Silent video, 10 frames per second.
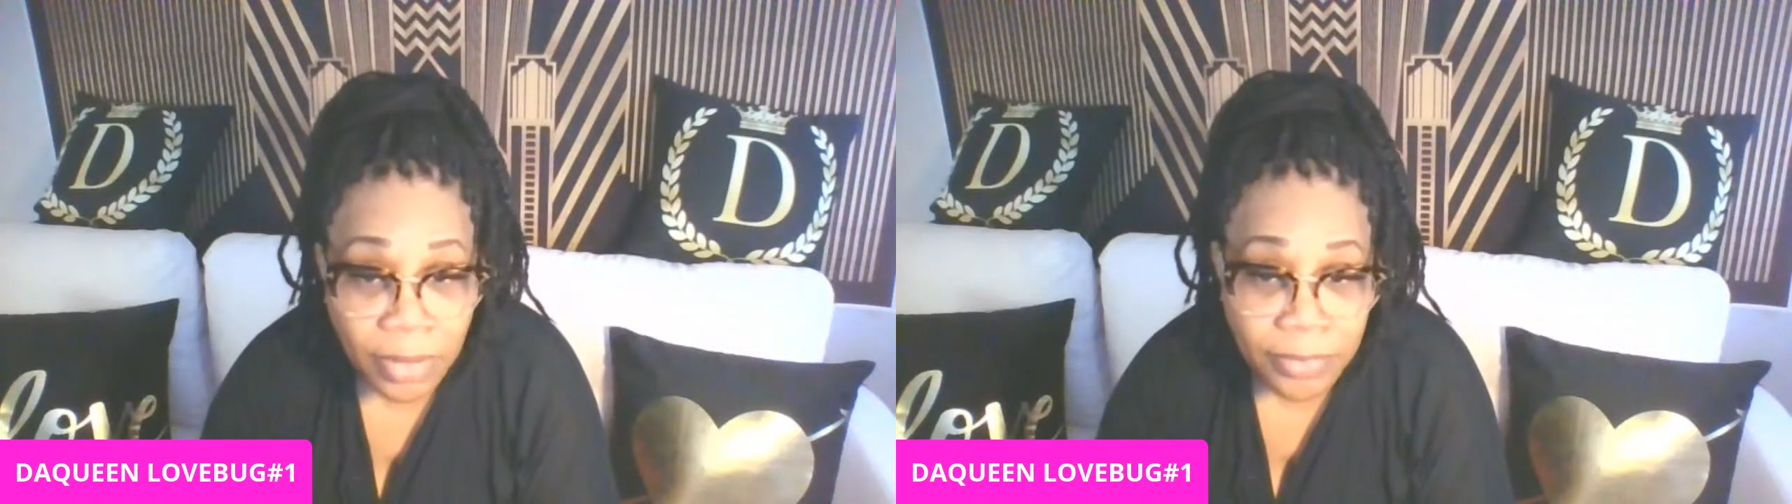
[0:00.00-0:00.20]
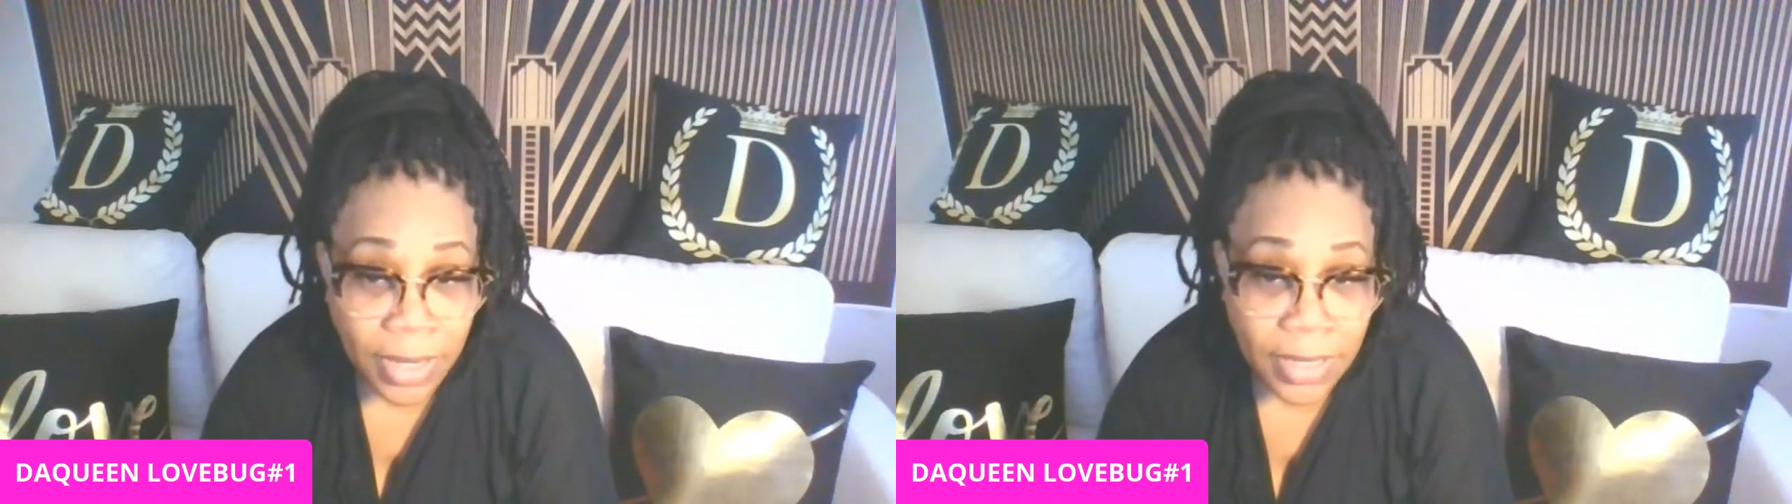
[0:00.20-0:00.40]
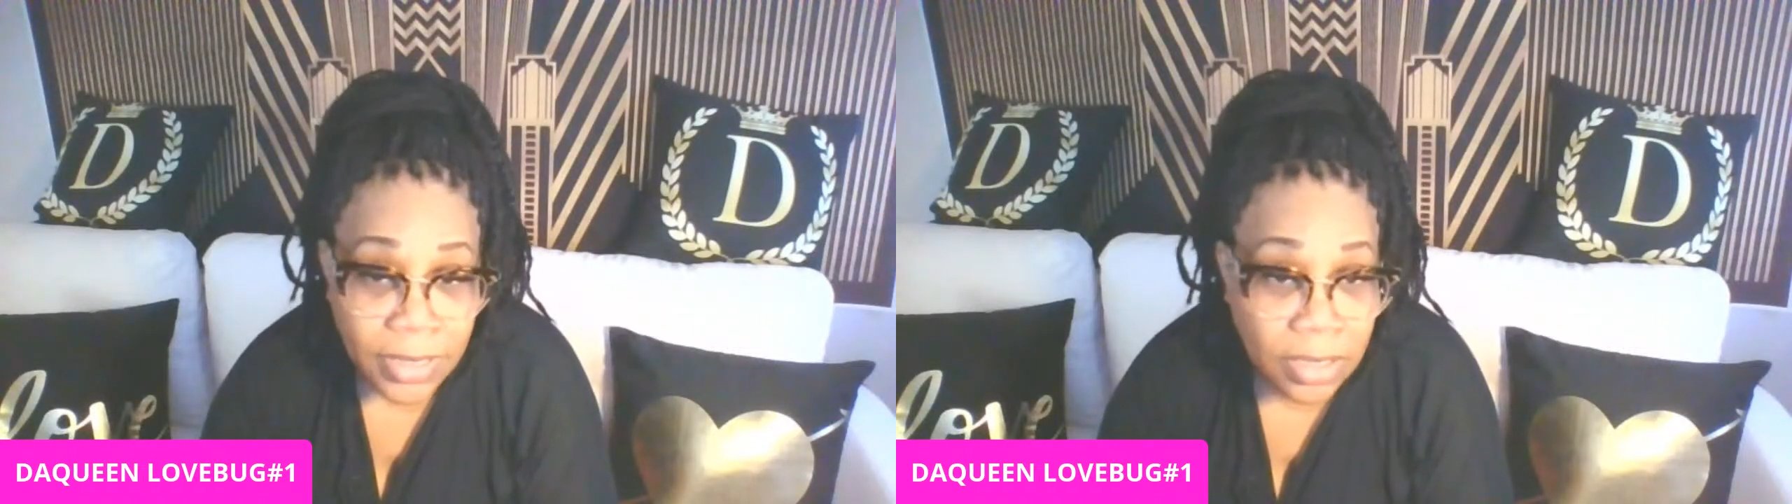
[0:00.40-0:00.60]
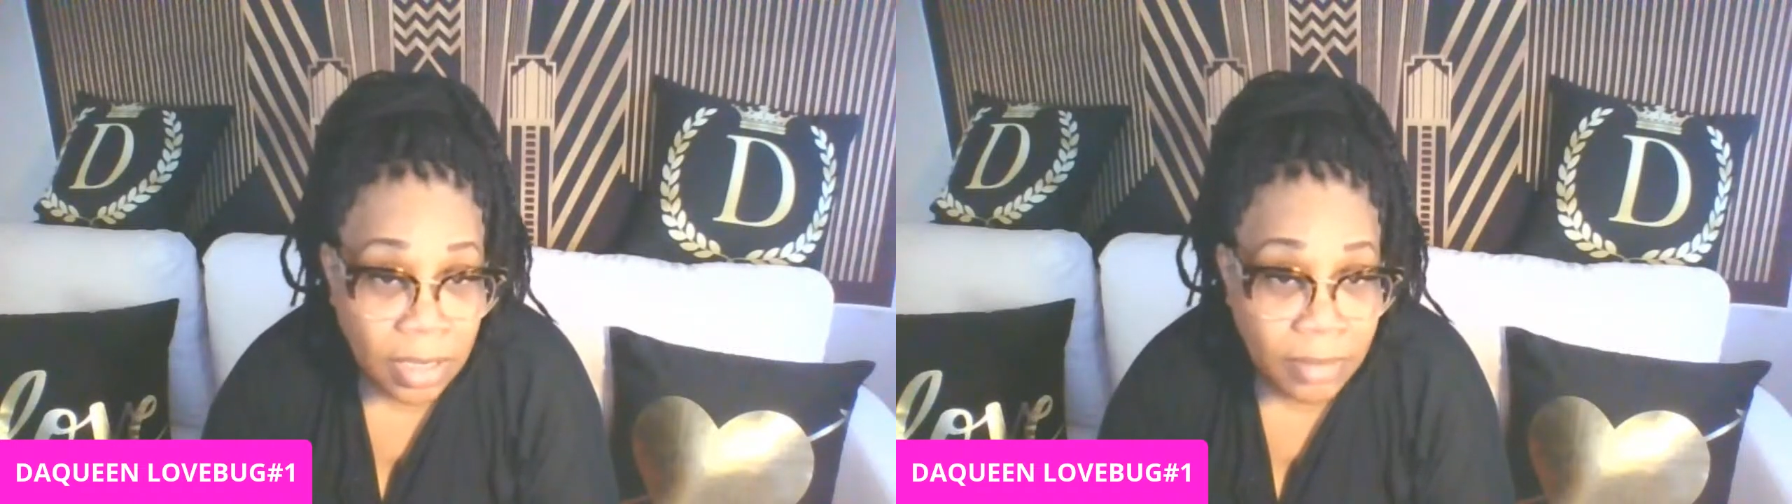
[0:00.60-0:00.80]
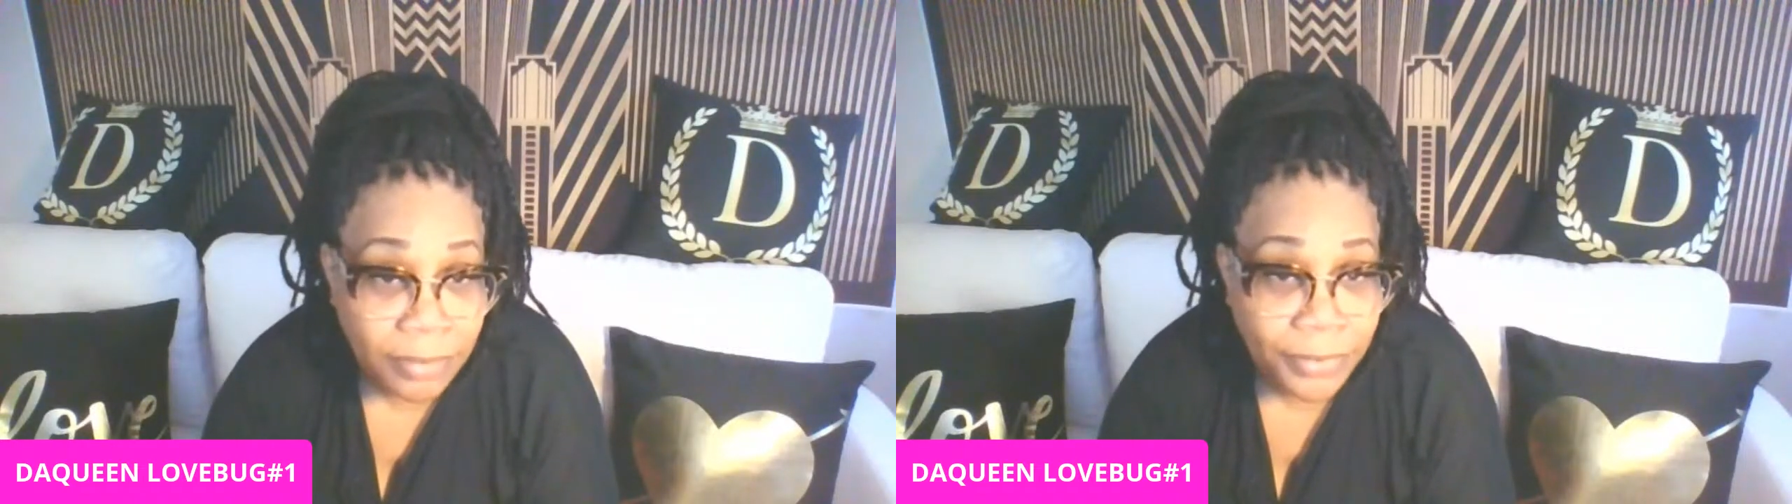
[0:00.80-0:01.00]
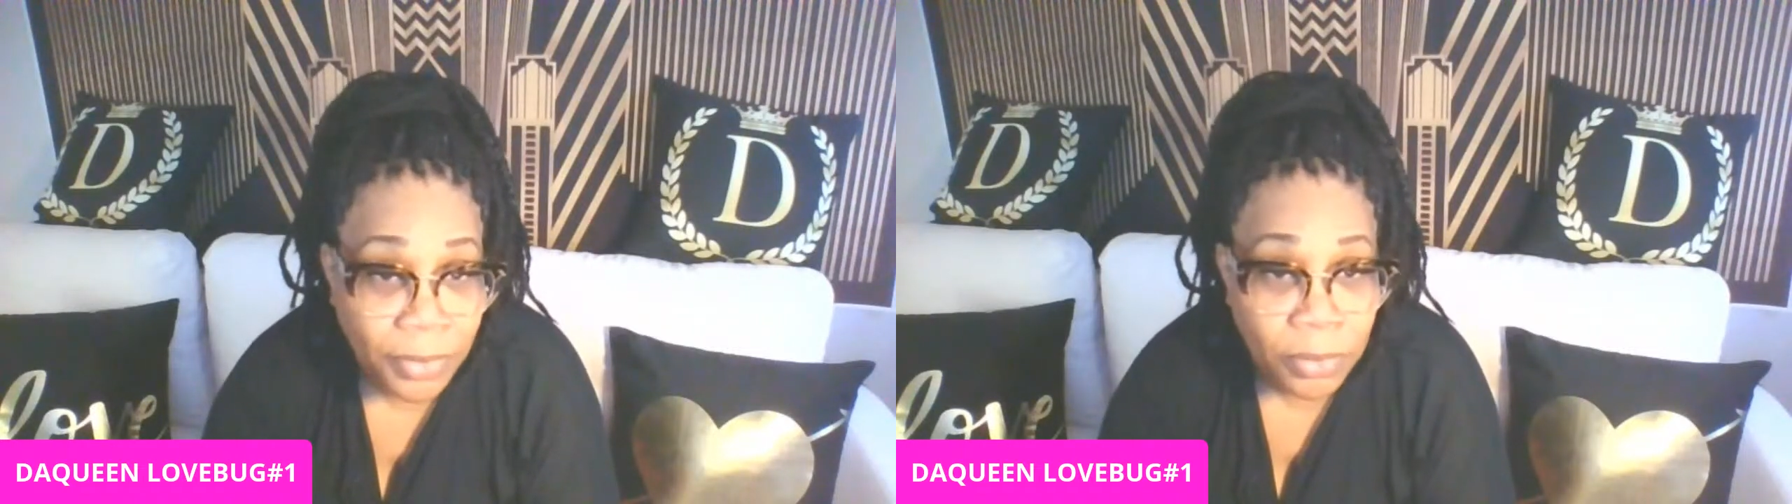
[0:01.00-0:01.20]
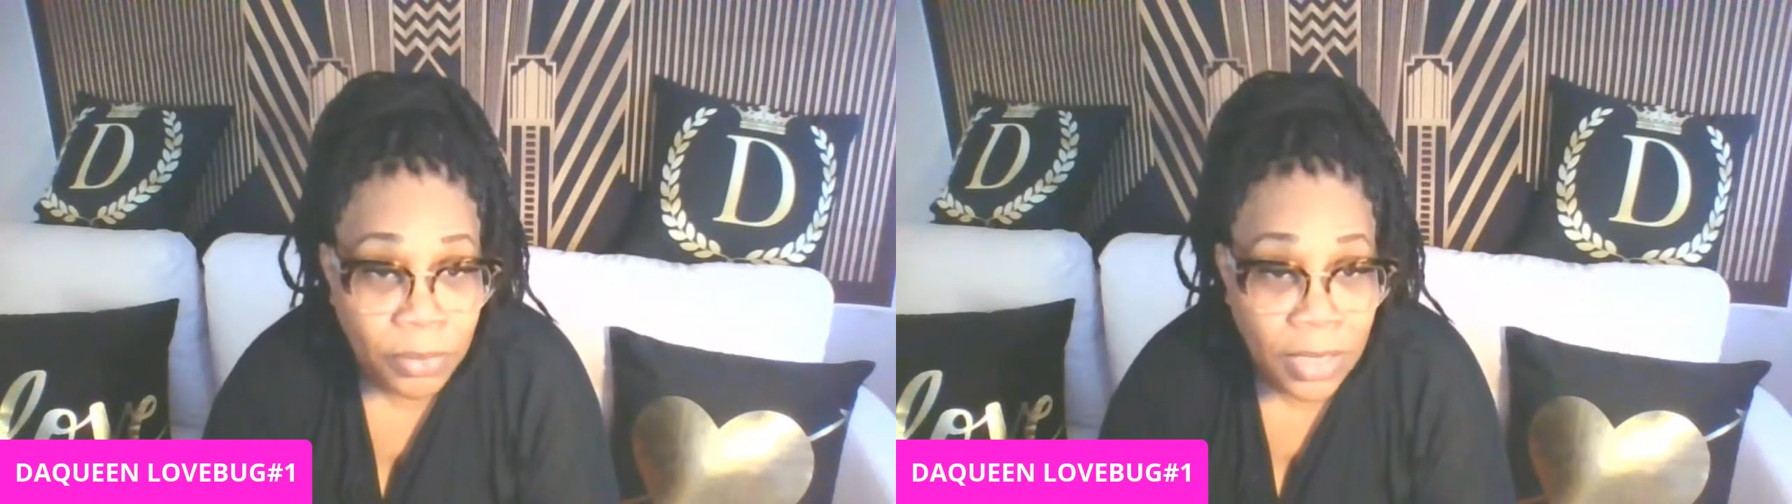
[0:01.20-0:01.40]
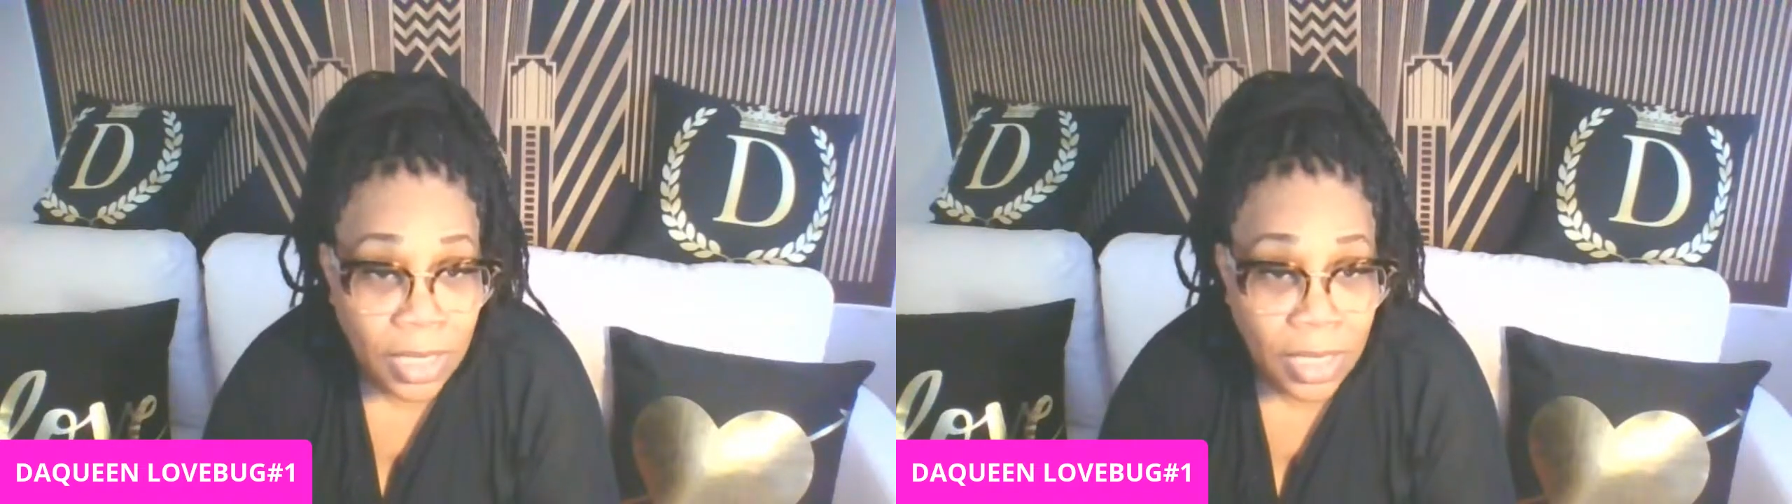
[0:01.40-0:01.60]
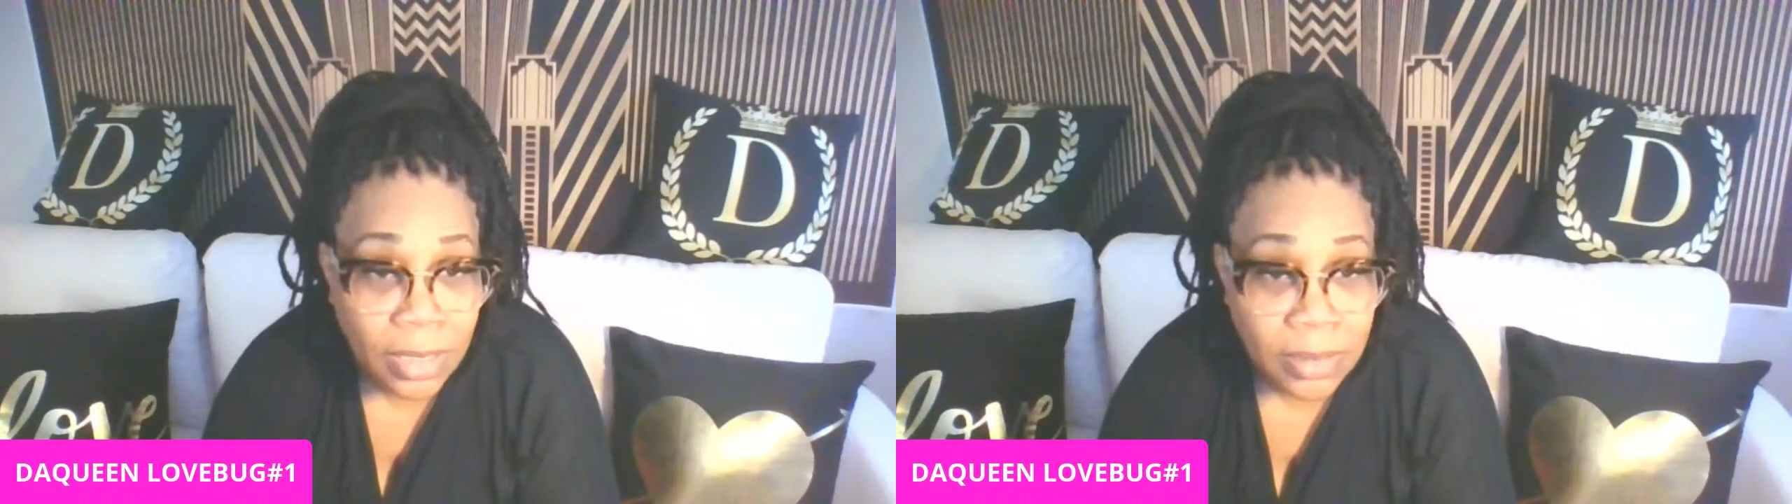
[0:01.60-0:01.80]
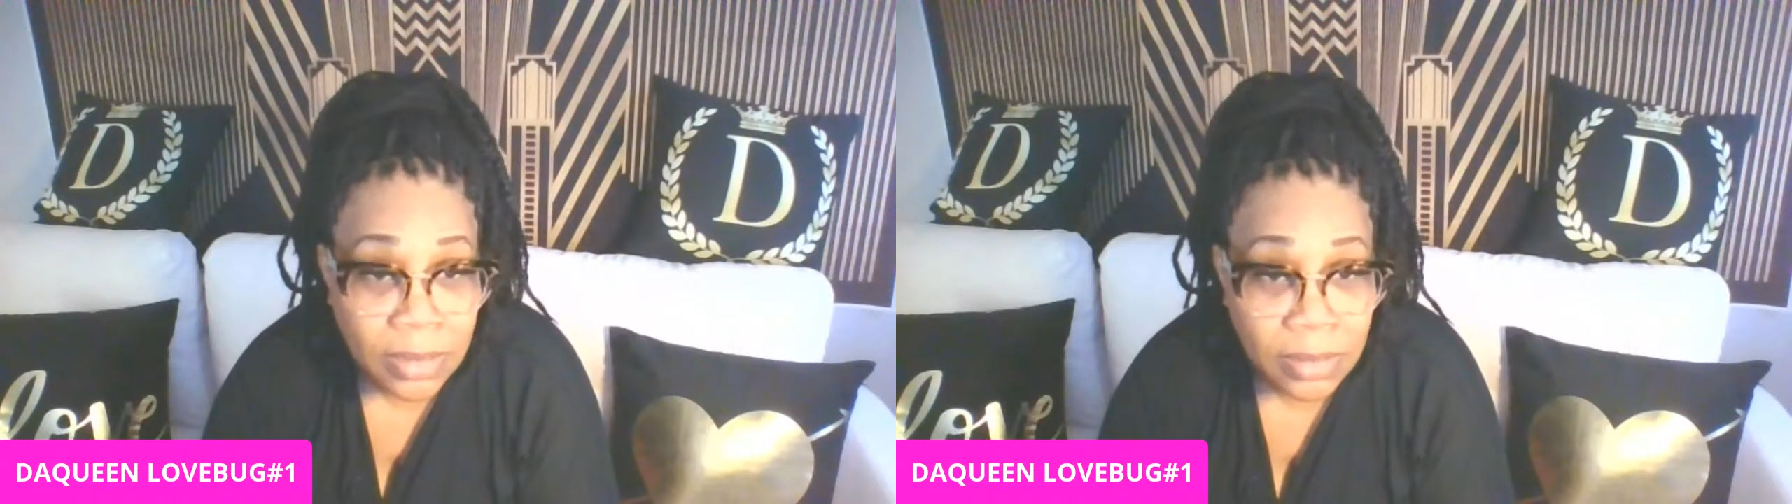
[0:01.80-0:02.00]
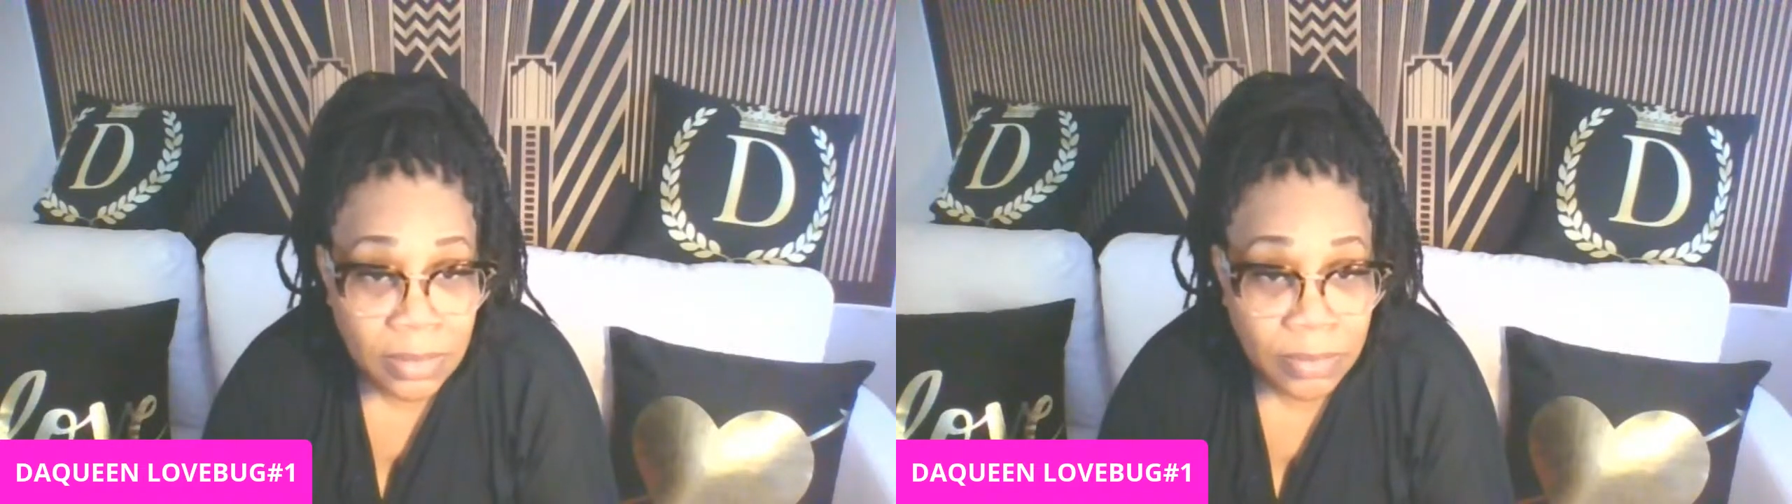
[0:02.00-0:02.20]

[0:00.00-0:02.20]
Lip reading: arrange and unfold things.